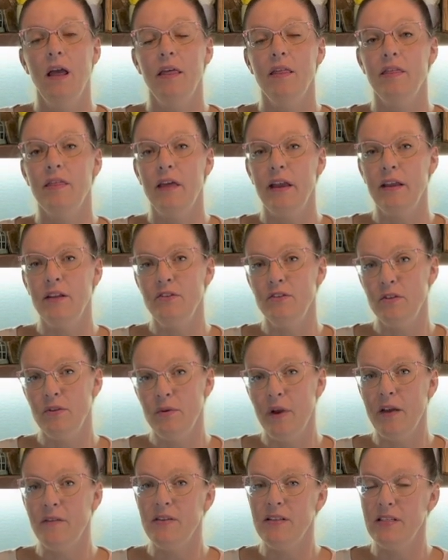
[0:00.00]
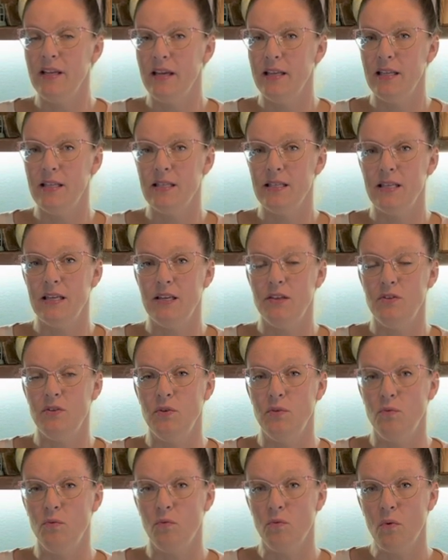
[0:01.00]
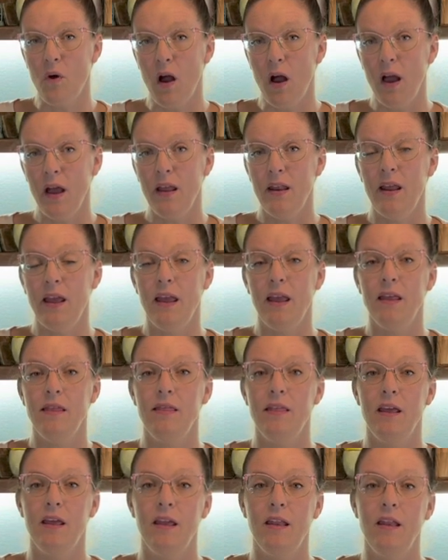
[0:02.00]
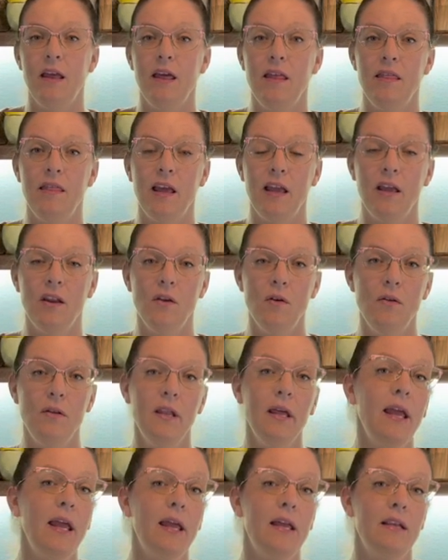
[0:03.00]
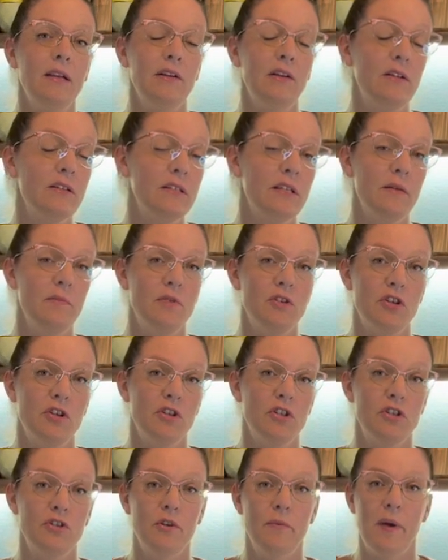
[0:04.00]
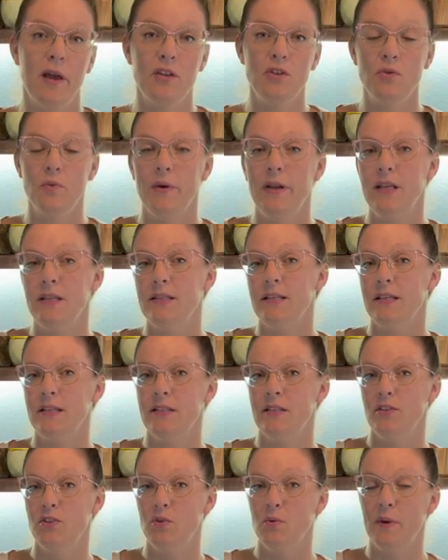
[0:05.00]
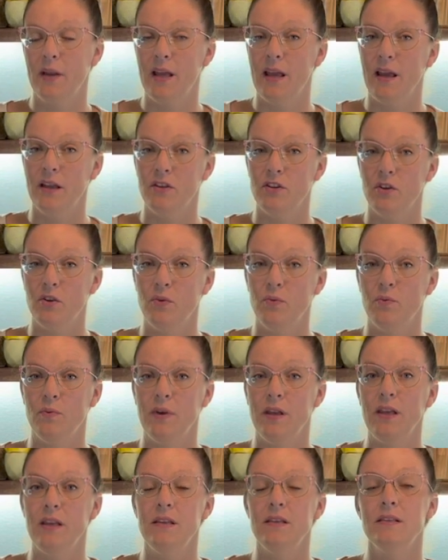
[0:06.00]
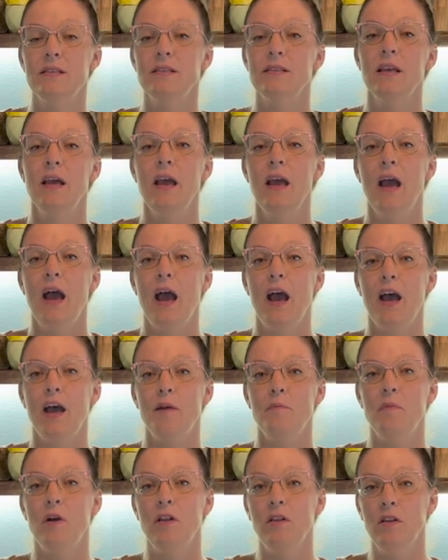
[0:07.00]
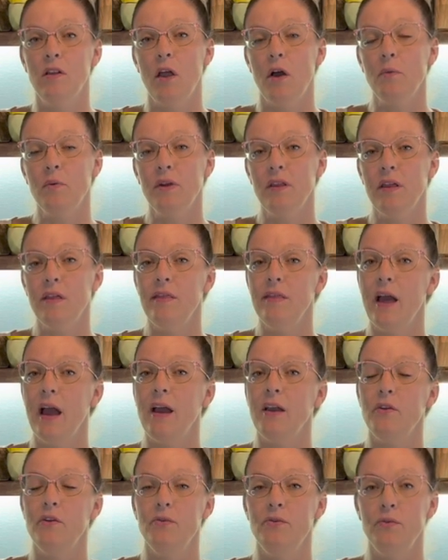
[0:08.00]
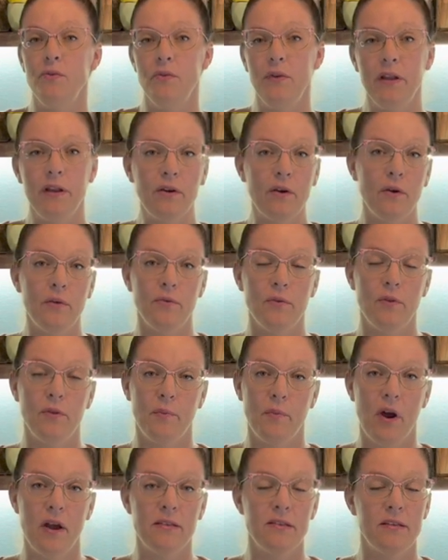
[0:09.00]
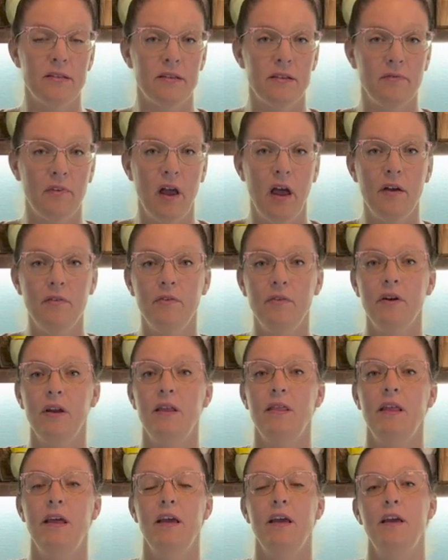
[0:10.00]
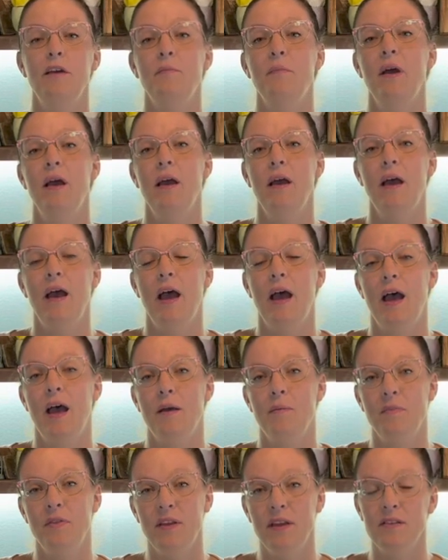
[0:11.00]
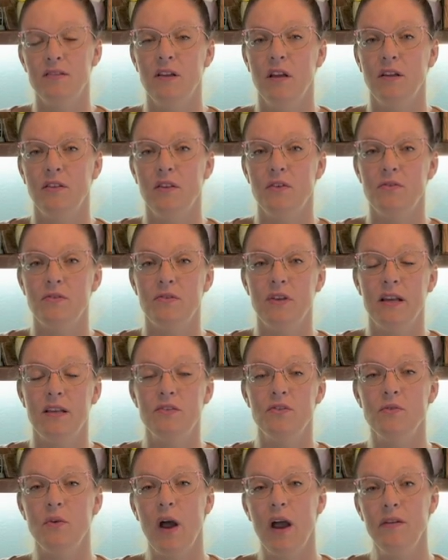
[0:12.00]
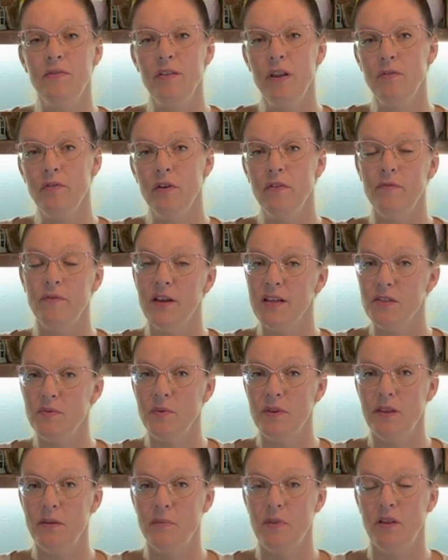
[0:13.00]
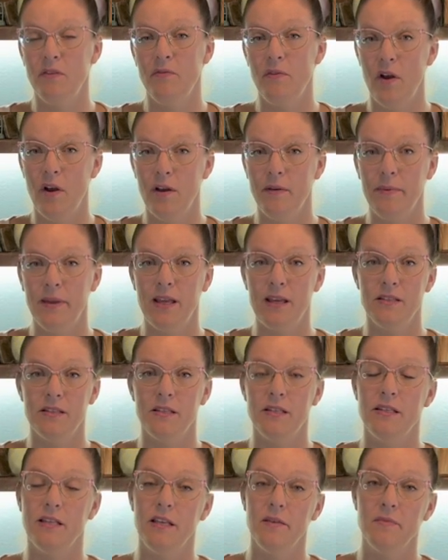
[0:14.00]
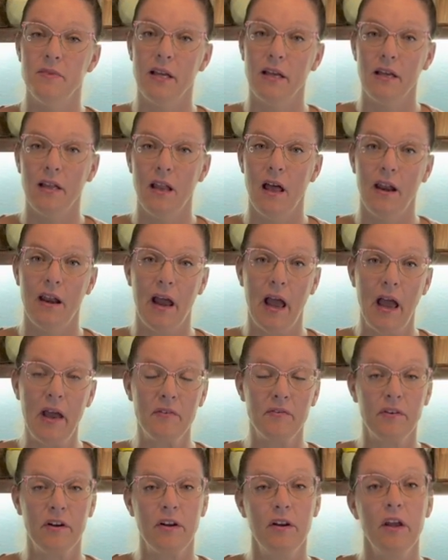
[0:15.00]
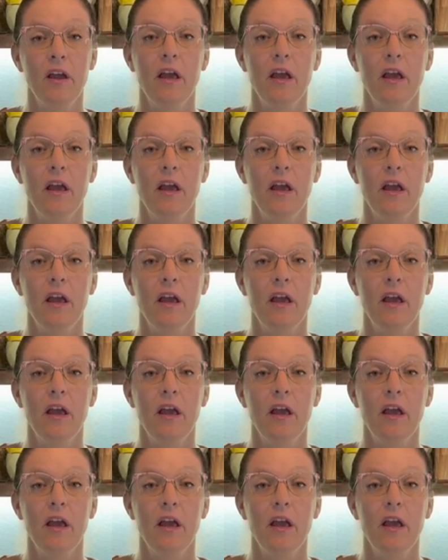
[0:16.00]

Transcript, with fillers: They do have a tendency to rot, and then they can only handle temperatures to about twenty-six to twenty-eight degrees. Um, lower than that, you do need to go through the process of covering them, um, things along those lines. So I've never fussed with them in the fall because it seems like a lot of effort.